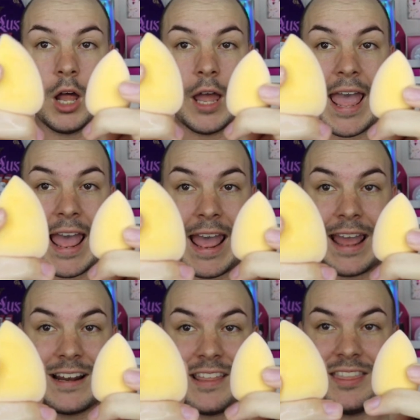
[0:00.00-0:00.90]

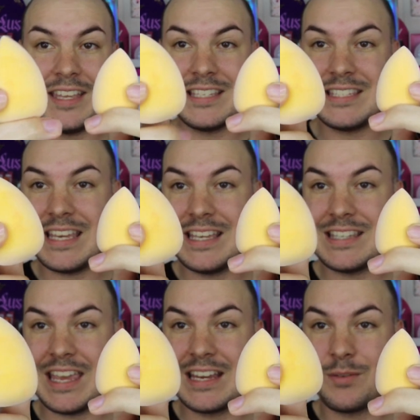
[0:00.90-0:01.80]
And this is
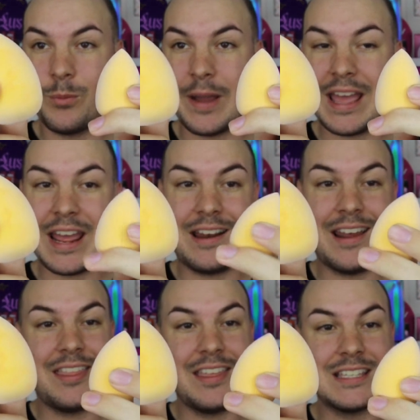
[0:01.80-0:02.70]
it wet
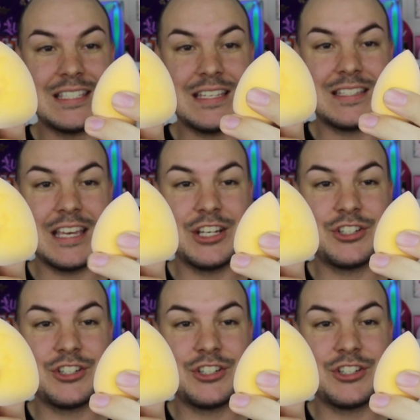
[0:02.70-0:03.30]
and this is it